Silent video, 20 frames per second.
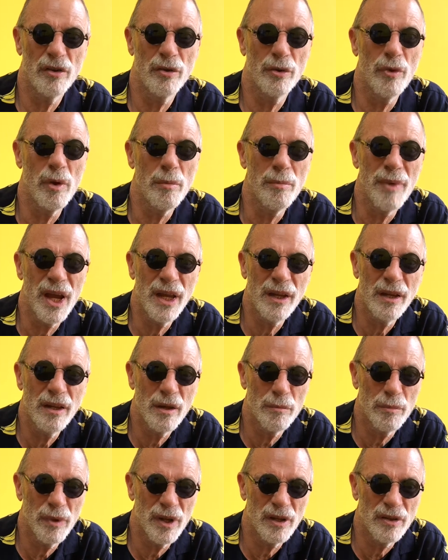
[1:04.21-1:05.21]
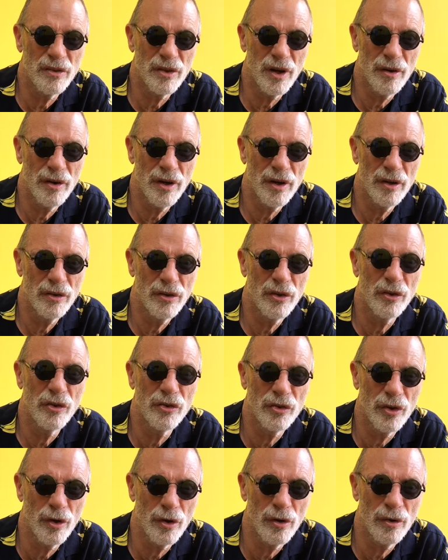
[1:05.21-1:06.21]
to remain in the military, to
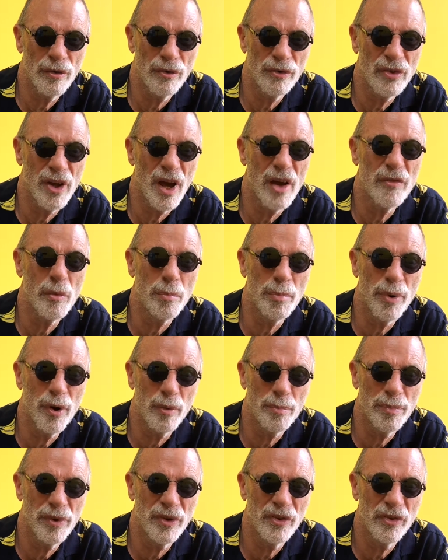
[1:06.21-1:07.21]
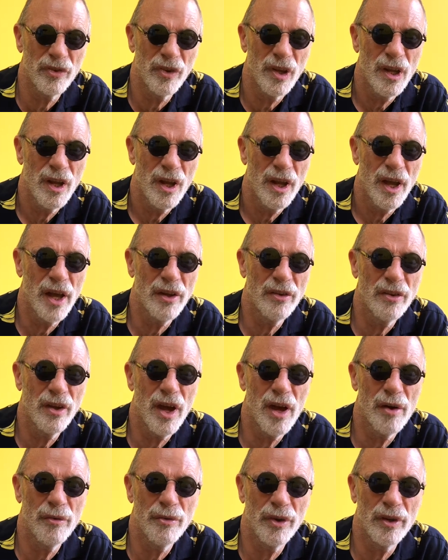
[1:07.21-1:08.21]
serve, to have a purpose, and to
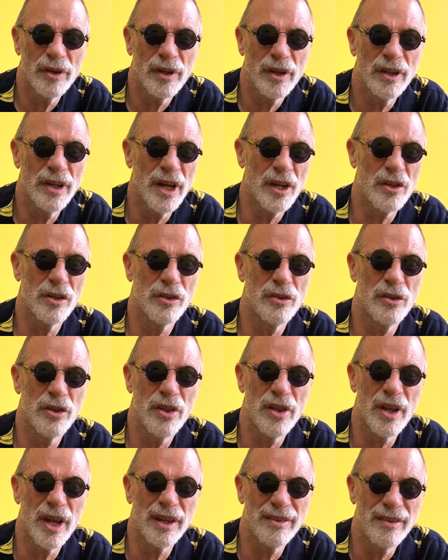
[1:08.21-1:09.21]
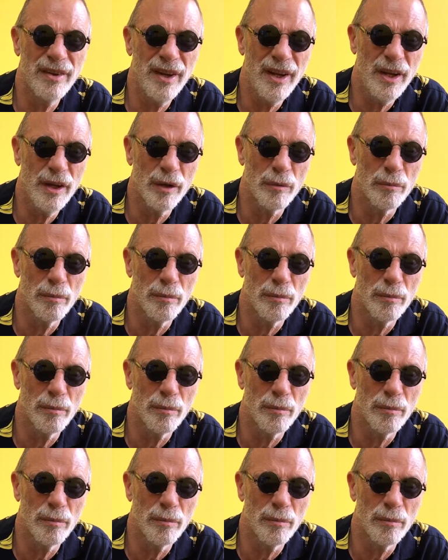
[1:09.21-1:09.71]
have a connection to that team.